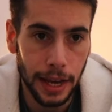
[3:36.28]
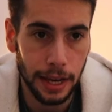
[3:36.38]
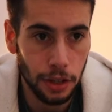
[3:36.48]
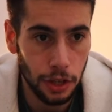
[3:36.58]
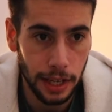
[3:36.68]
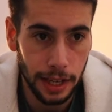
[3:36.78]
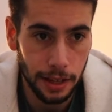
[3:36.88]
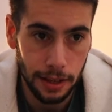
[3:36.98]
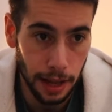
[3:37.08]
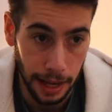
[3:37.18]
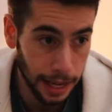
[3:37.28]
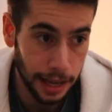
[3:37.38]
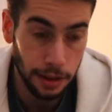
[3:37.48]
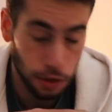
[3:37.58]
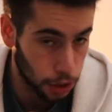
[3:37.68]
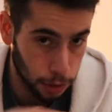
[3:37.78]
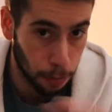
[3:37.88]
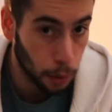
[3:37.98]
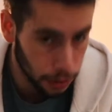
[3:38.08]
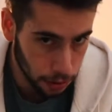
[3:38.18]
it had
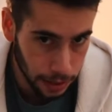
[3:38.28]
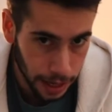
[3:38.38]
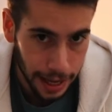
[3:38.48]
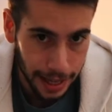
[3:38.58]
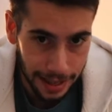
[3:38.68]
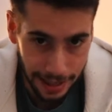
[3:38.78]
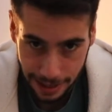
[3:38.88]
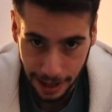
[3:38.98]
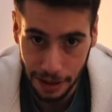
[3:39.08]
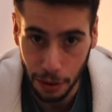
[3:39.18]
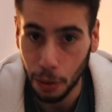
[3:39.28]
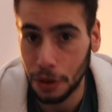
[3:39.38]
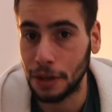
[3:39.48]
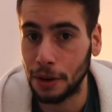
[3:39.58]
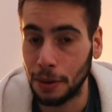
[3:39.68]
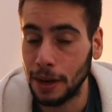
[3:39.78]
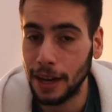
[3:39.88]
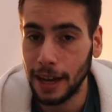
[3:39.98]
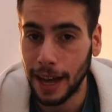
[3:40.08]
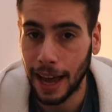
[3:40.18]
spoiled the entire audio,
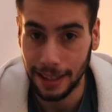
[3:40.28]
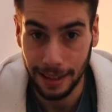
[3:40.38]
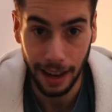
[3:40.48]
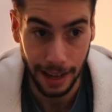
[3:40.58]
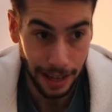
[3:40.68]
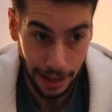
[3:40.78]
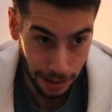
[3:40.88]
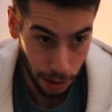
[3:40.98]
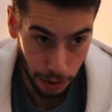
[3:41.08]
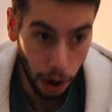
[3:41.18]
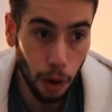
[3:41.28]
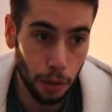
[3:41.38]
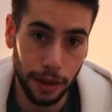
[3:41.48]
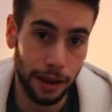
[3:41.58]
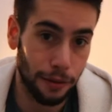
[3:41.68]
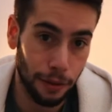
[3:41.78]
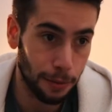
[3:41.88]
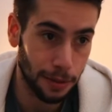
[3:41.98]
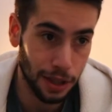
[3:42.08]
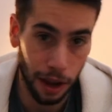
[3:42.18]
in like the whole thing
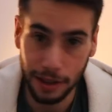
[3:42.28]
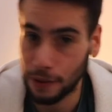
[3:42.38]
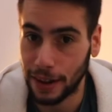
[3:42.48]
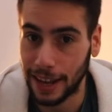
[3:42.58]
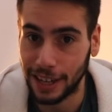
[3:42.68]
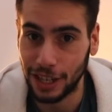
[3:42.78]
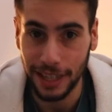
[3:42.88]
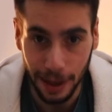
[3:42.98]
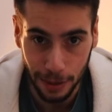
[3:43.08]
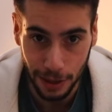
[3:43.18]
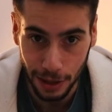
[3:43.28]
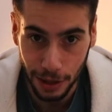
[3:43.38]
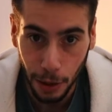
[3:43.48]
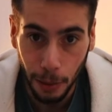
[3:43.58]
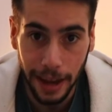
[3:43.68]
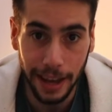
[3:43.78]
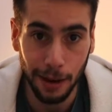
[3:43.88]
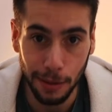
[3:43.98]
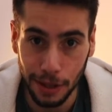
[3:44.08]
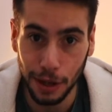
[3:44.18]
from start to finish. There was no way
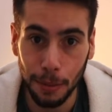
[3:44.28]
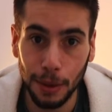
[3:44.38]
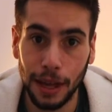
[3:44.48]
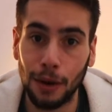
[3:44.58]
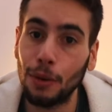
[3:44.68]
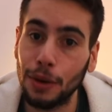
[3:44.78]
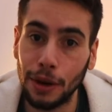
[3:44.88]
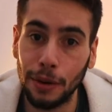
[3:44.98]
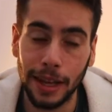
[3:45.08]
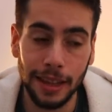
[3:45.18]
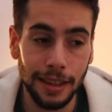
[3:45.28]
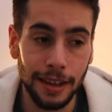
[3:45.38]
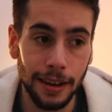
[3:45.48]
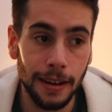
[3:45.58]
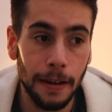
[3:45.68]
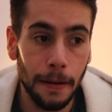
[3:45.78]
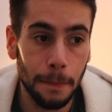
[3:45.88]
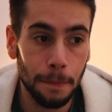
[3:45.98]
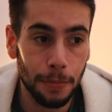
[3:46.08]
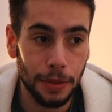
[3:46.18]
I was going to put that audio in
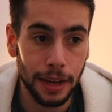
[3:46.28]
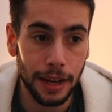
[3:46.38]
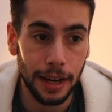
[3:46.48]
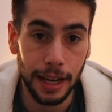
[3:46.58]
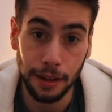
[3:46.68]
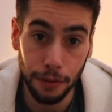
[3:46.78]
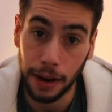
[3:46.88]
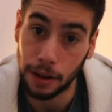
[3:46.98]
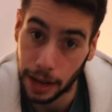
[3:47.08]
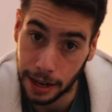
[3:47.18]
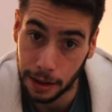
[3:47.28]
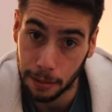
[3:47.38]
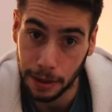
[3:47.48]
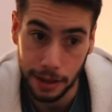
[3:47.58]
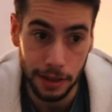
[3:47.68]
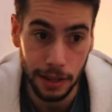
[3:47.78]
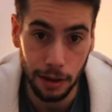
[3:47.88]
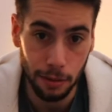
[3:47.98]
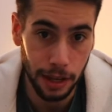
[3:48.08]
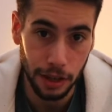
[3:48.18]
the final edit, because
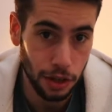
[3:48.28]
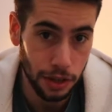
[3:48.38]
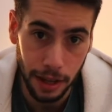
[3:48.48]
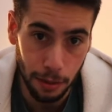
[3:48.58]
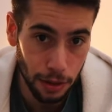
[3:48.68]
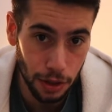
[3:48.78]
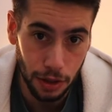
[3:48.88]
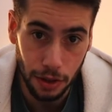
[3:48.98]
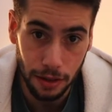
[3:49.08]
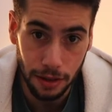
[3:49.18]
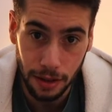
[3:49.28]
it was just